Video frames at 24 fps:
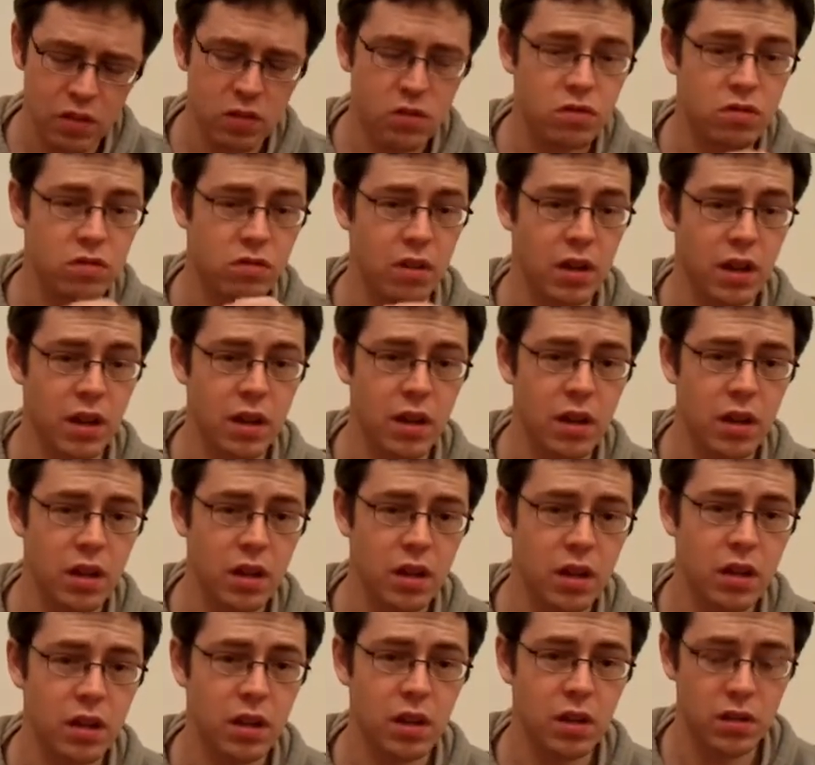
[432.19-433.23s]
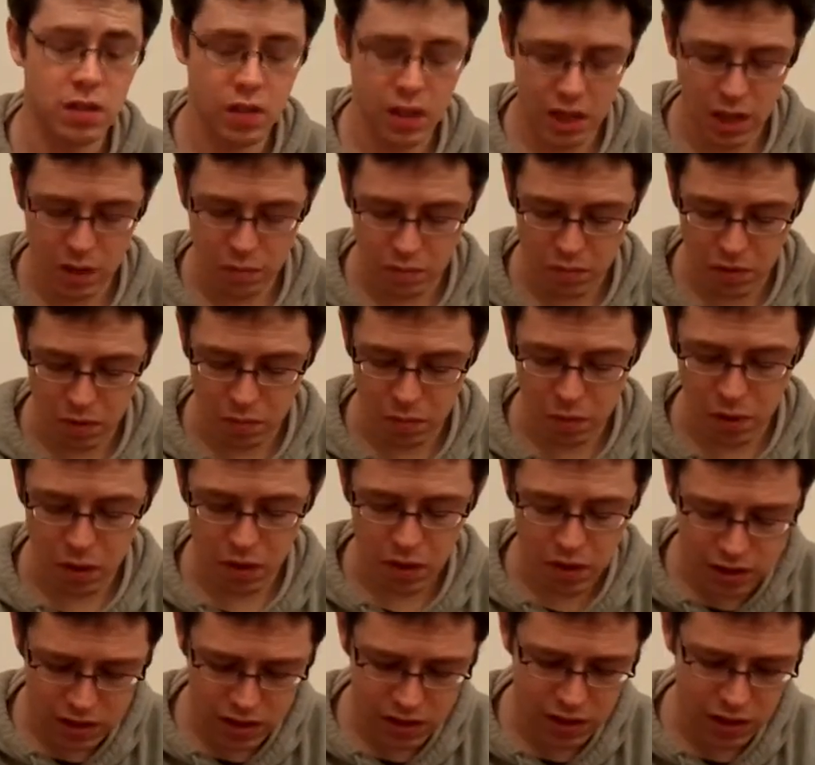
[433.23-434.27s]
tray to keep the
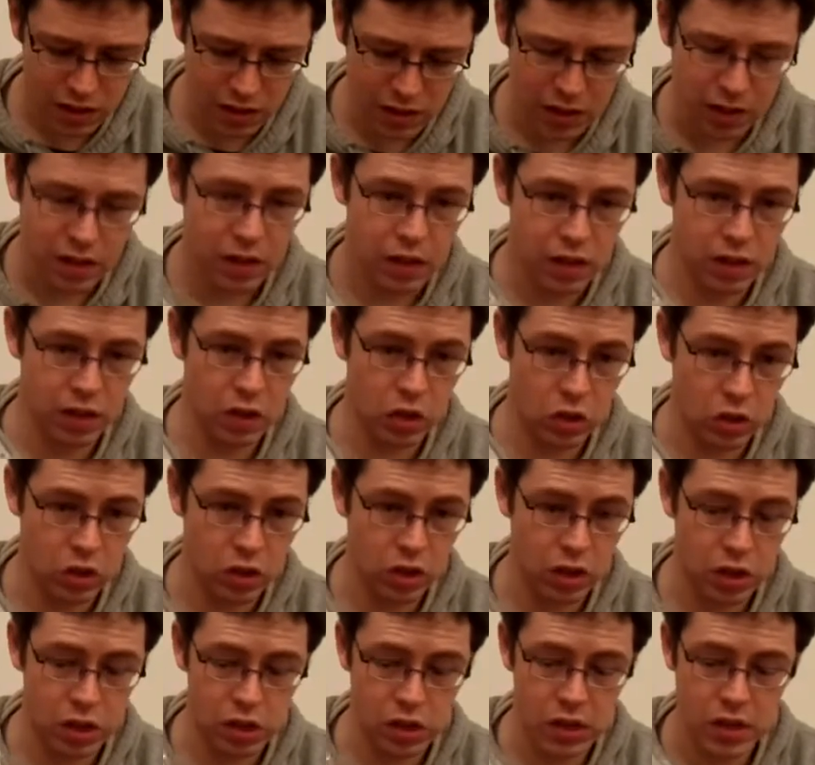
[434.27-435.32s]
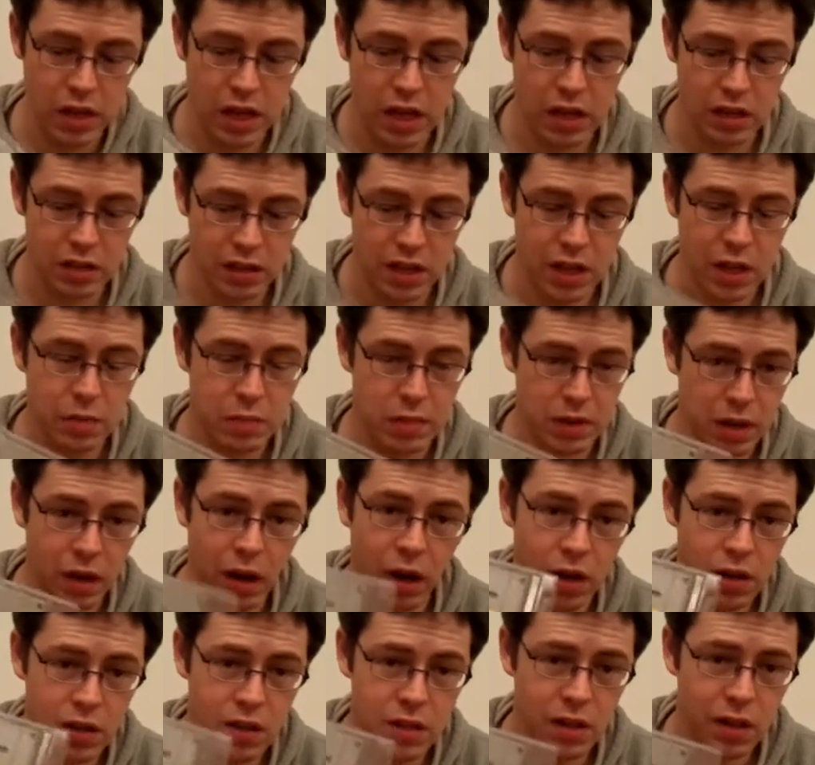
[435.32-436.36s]
boxes in good condition and to keep the
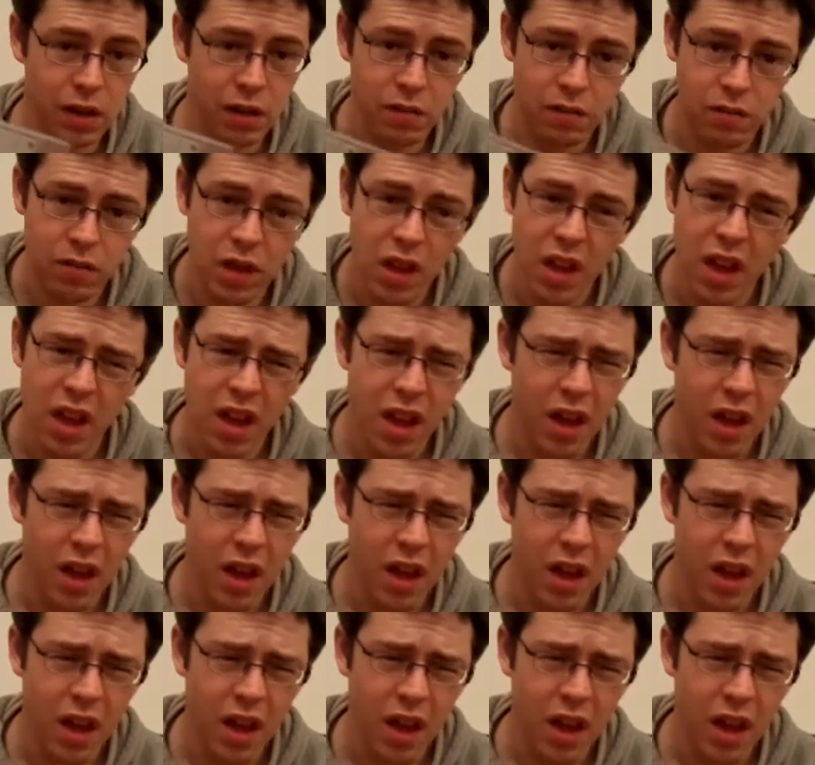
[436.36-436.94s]
cart safe.